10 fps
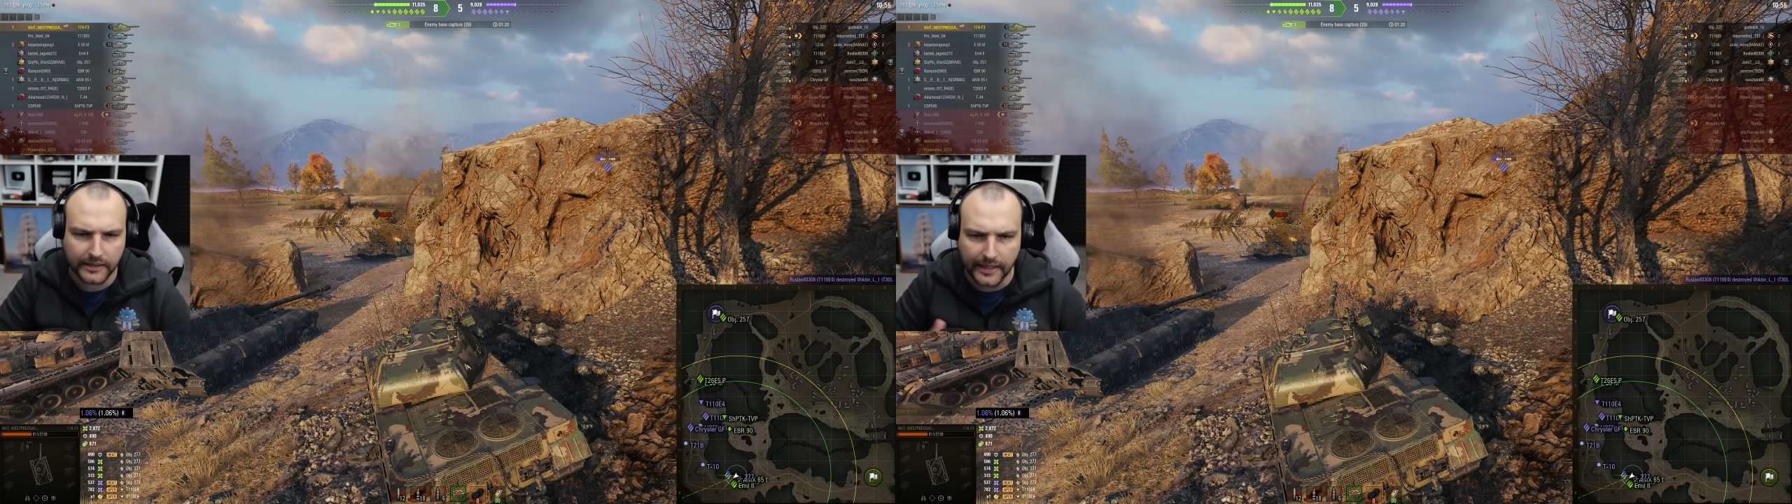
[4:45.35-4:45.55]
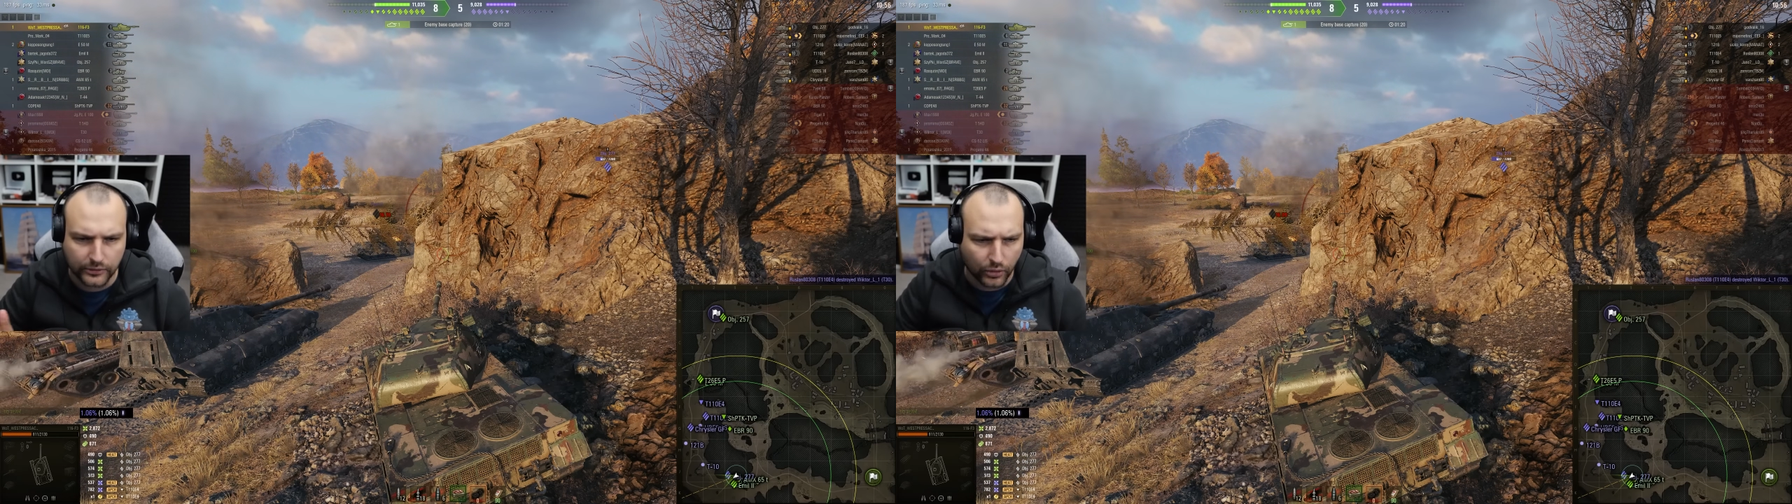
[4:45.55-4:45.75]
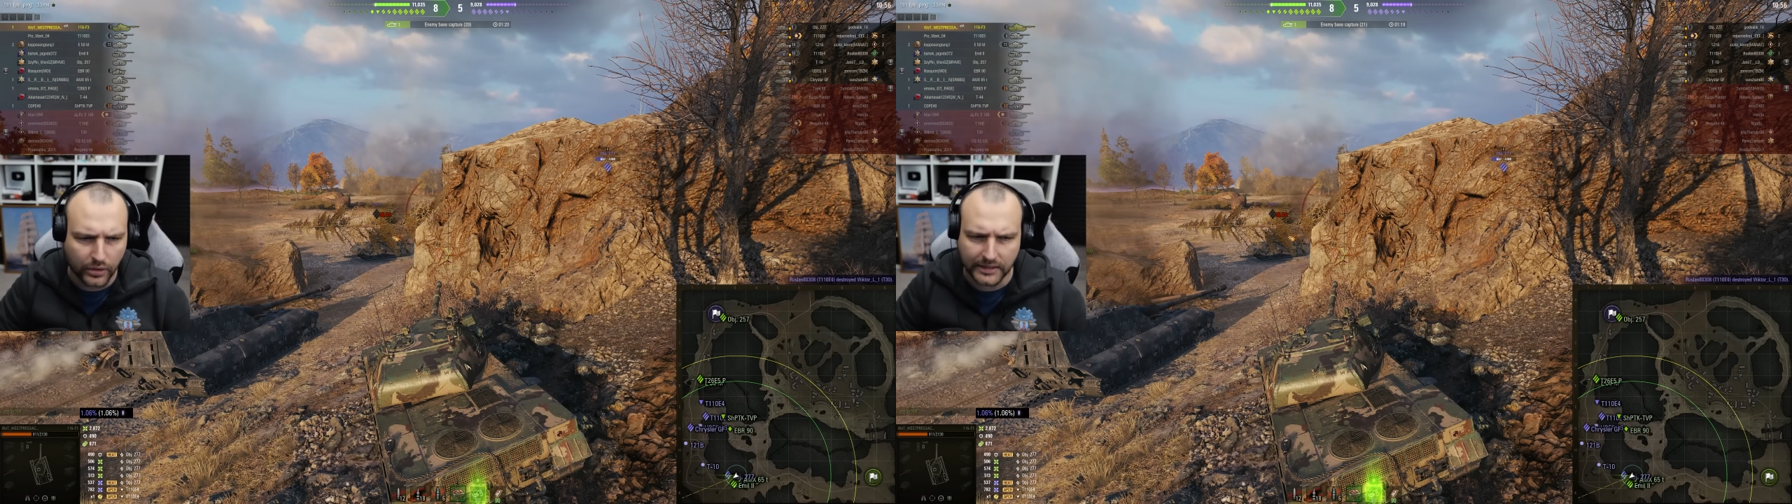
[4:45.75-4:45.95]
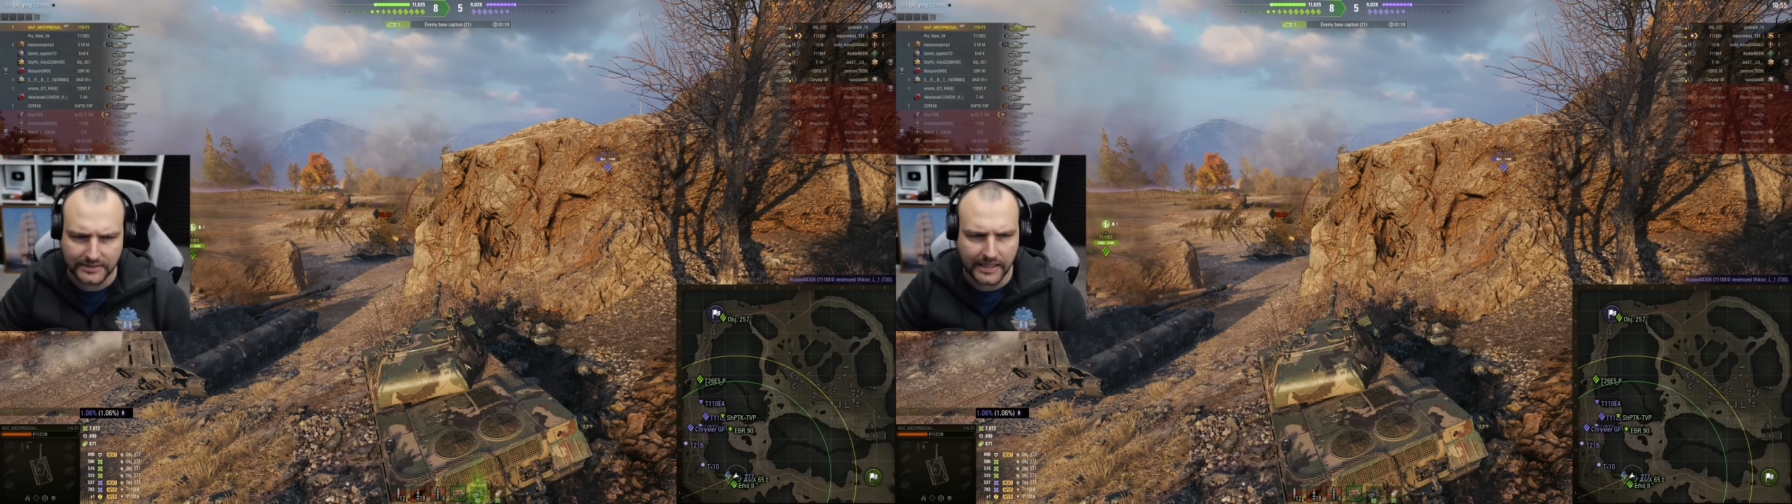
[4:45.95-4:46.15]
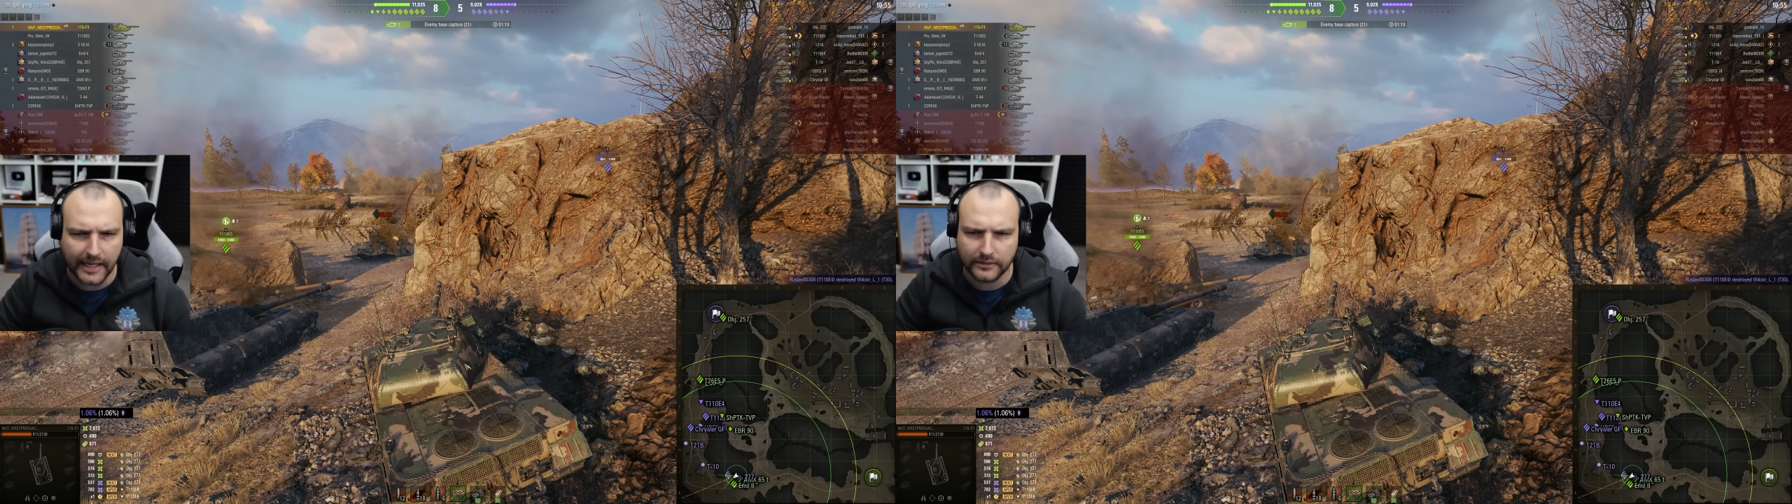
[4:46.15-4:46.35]
and
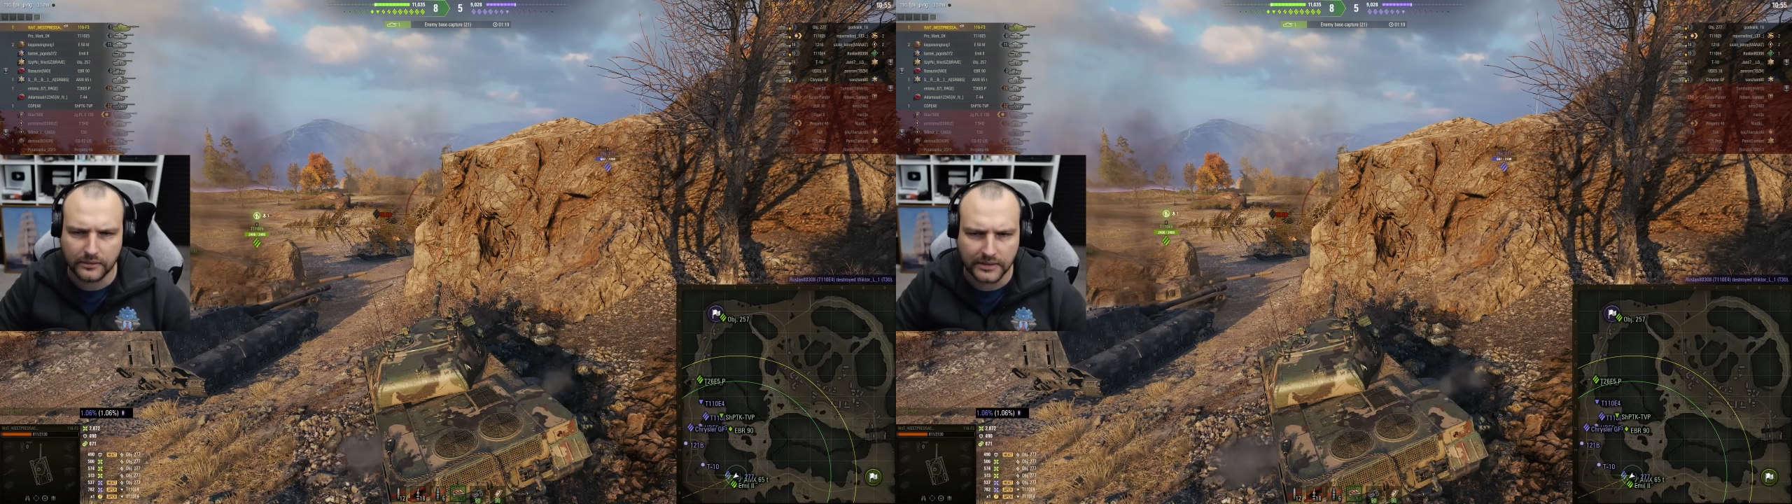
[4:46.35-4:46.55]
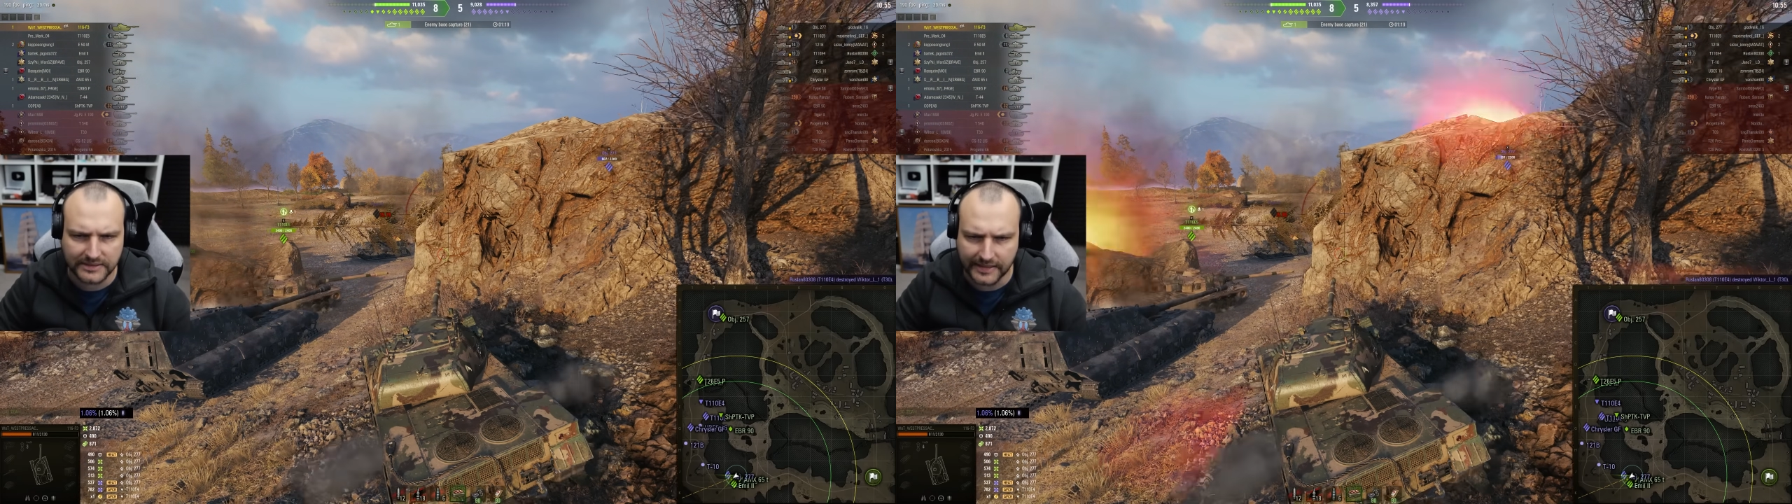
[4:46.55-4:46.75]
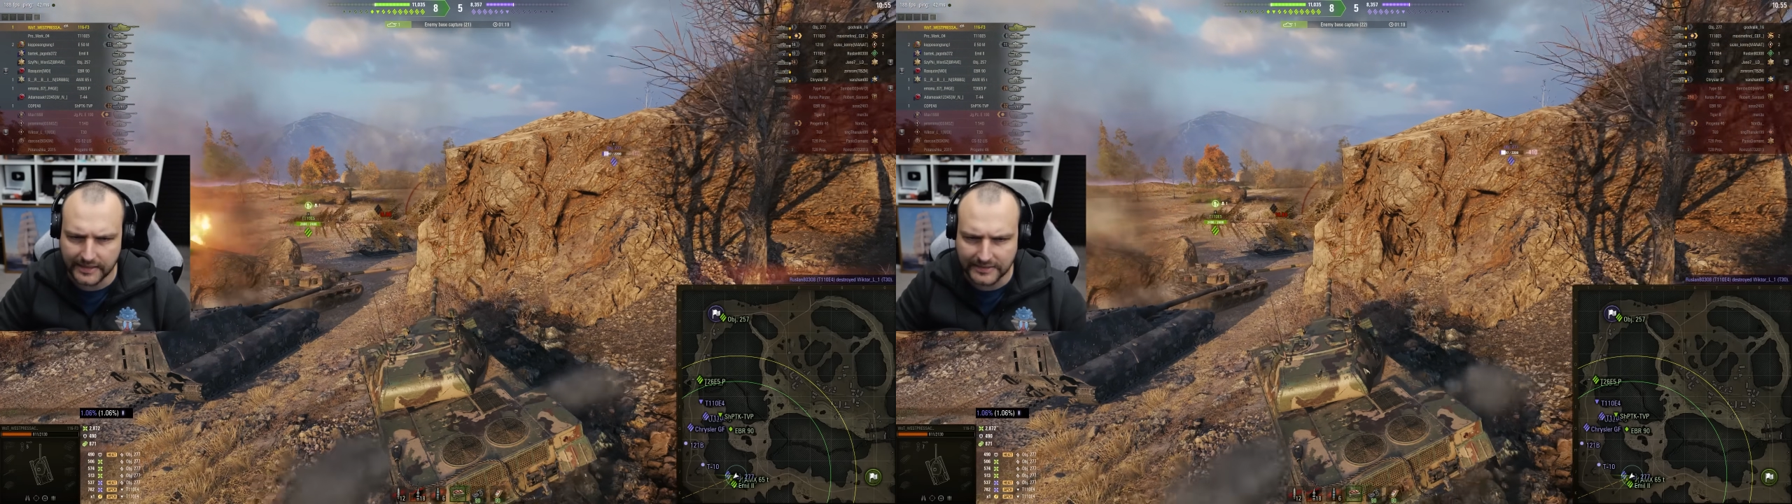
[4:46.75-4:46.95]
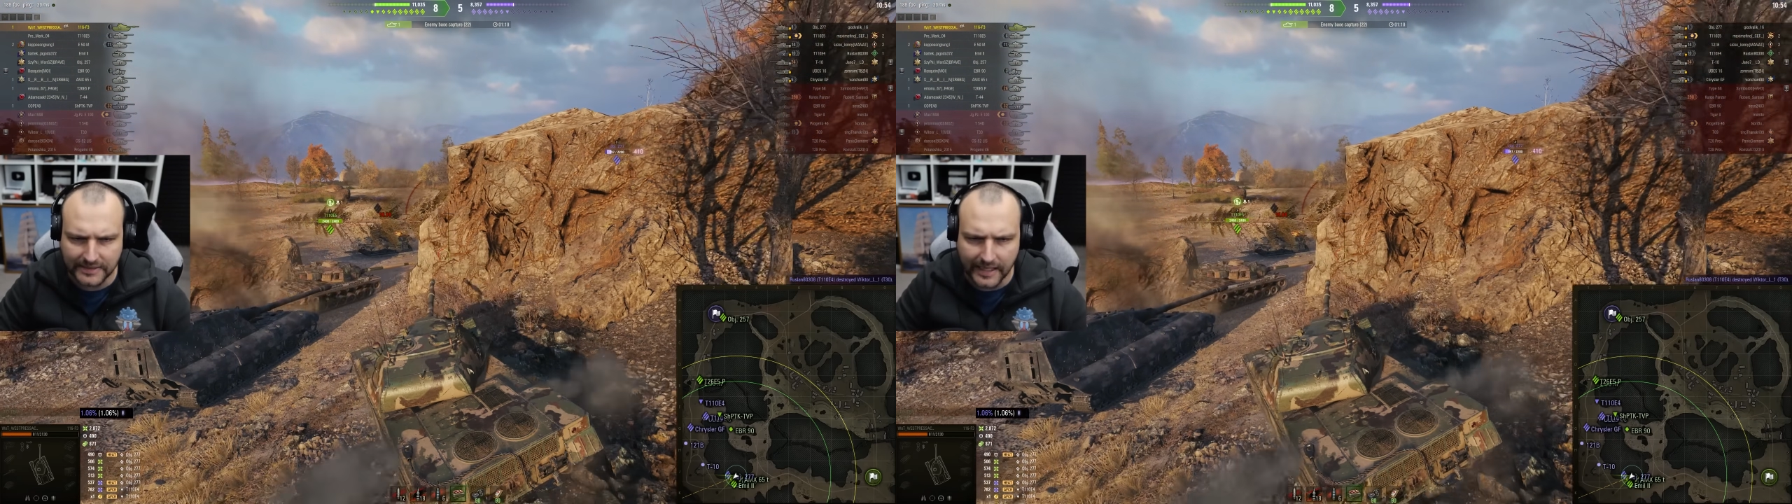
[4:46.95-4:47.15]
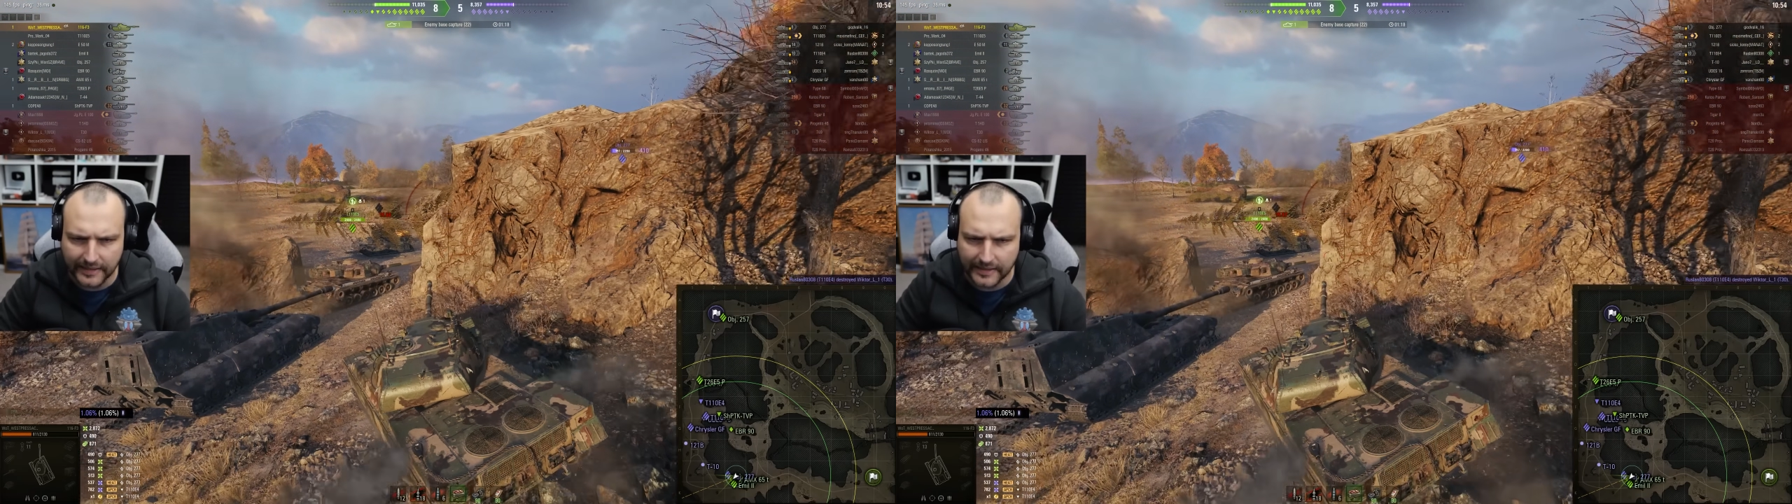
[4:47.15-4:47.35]
honestly, I do not see this
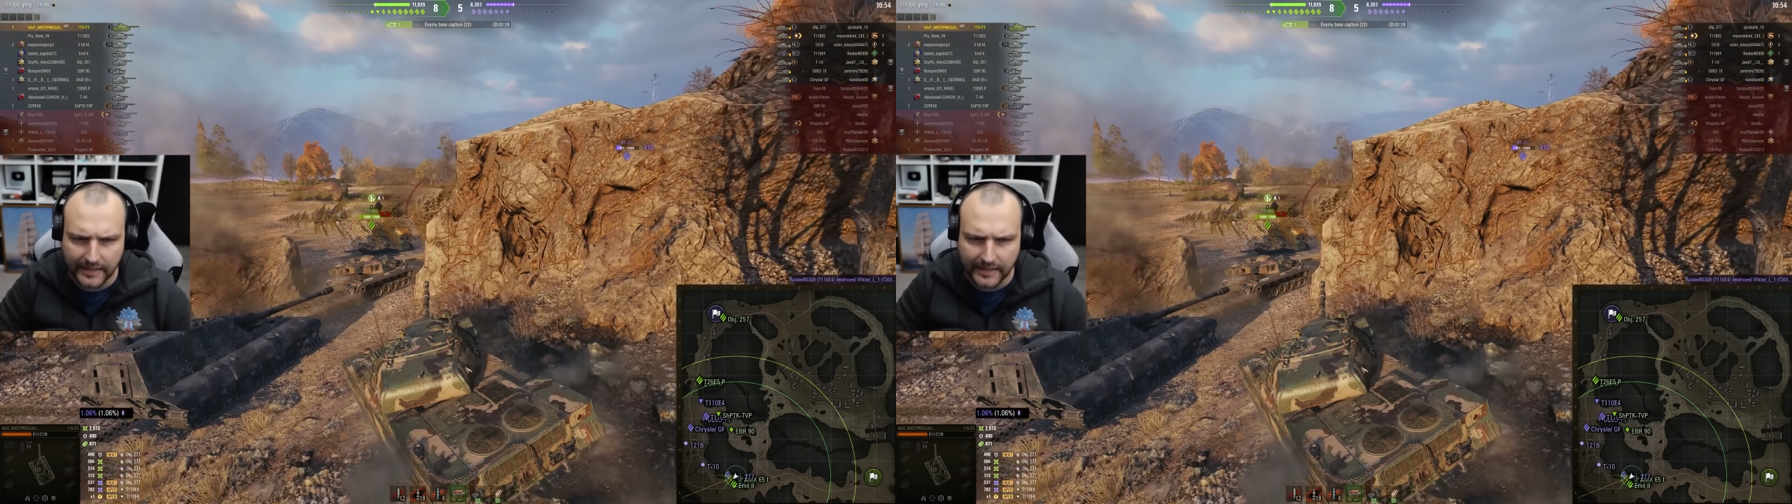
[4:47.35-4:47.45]
tank in